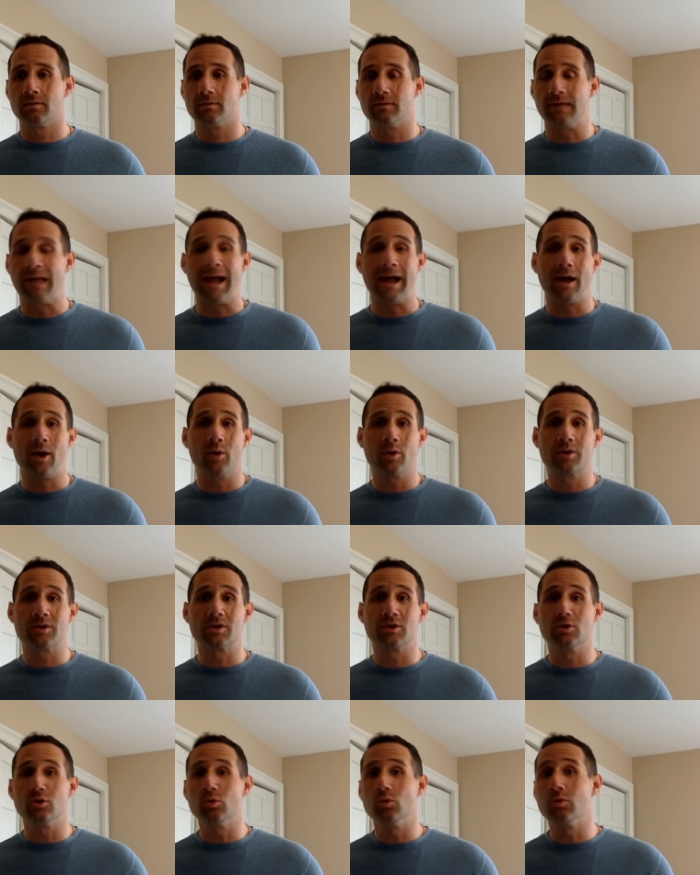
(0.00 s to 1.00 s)
Now is
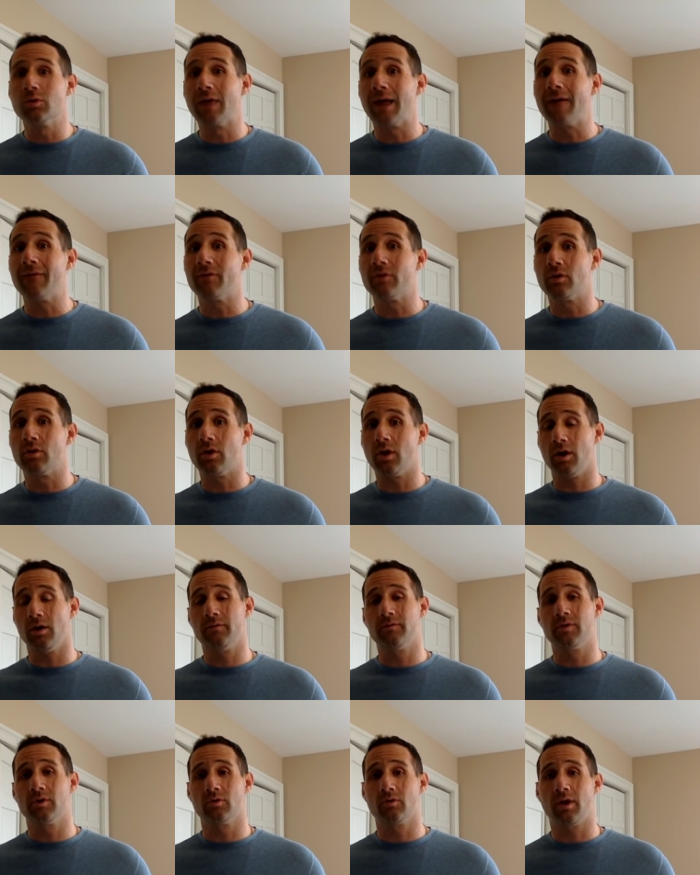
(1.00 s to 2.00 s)
a new level
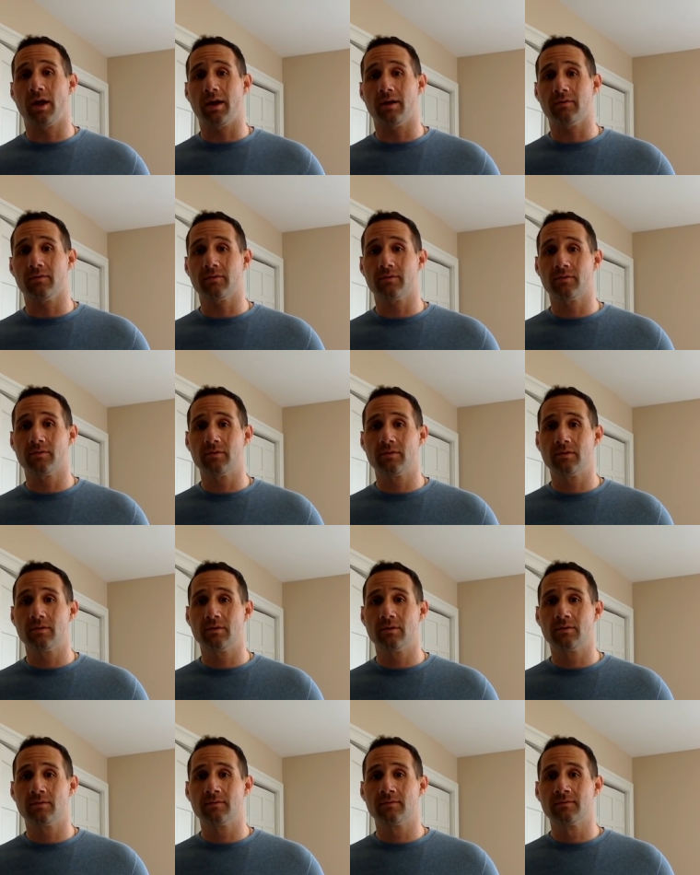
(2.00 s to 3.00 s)
of your life.
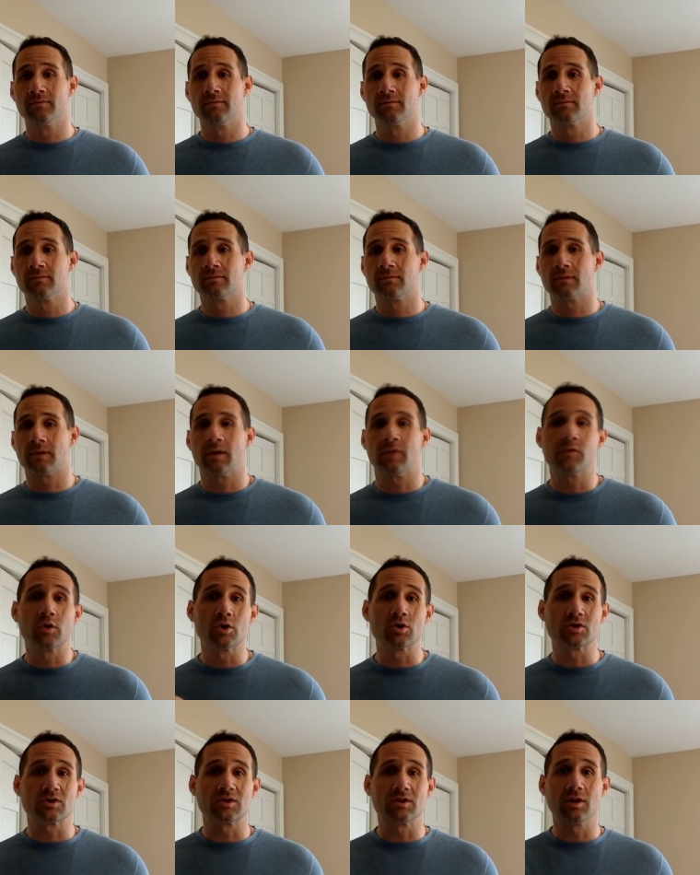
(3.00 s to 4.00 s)
If
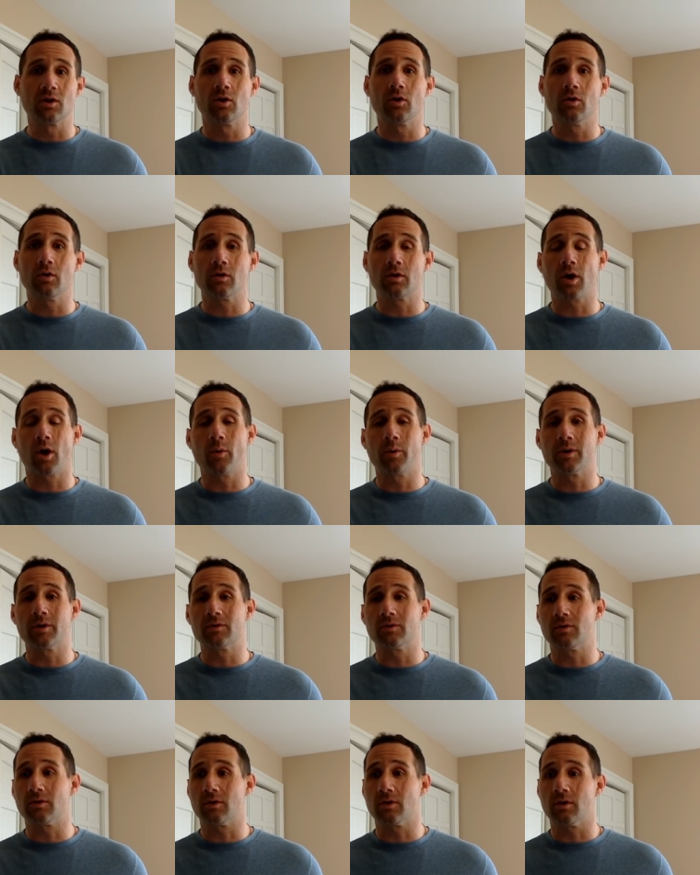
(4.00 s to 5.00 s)
you're still going
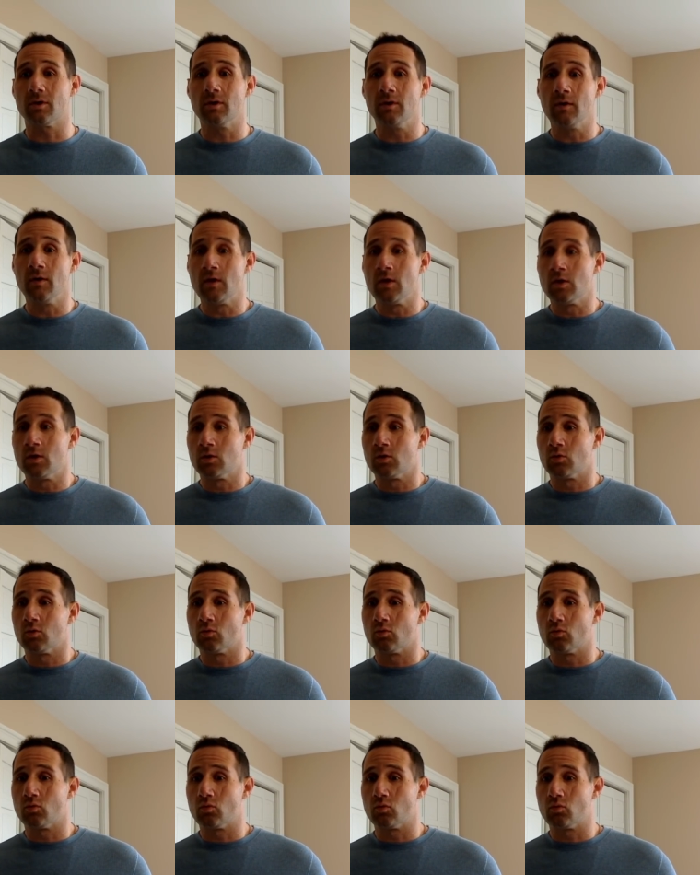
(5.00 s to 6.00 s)
to
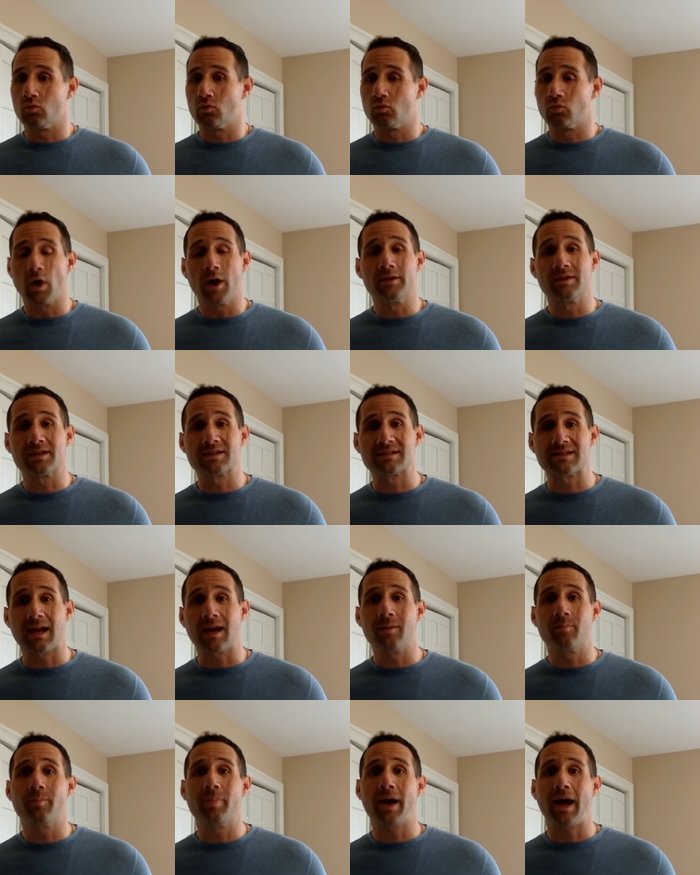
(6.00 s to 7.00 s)
run the
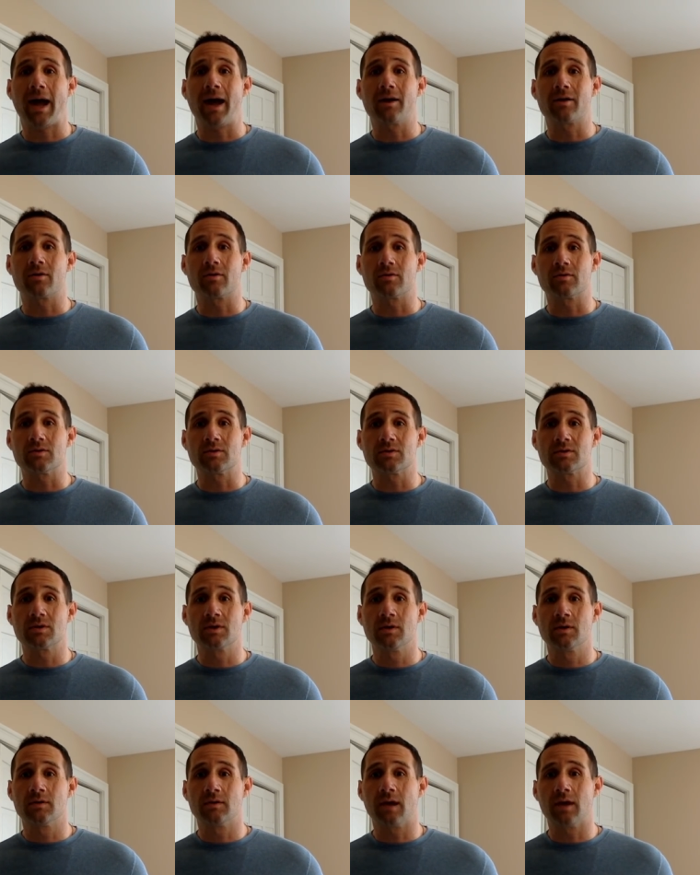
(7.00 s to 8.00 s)
same patterns
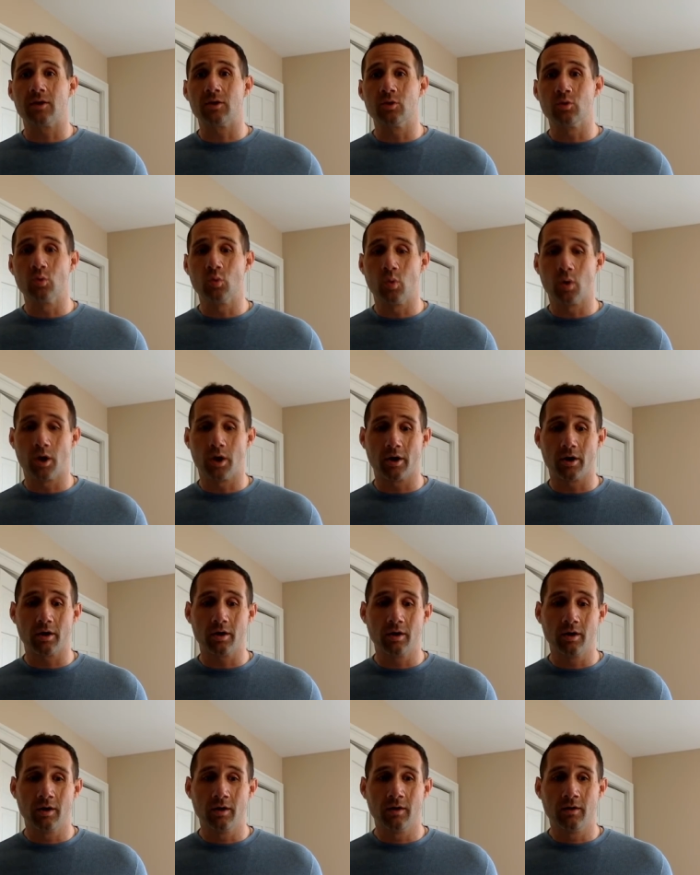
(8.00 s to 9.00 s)
that you
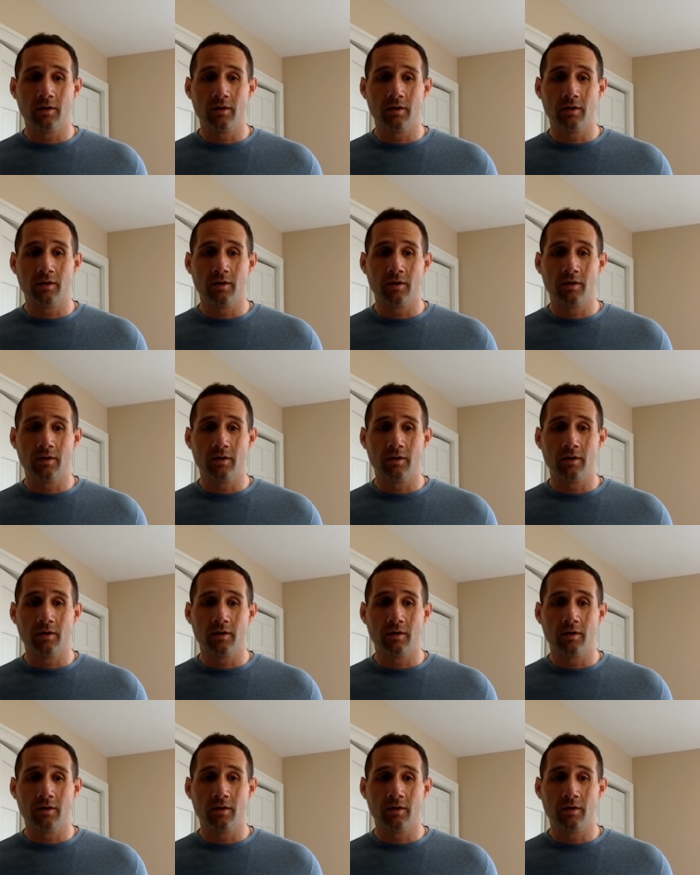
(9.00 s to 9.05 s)
were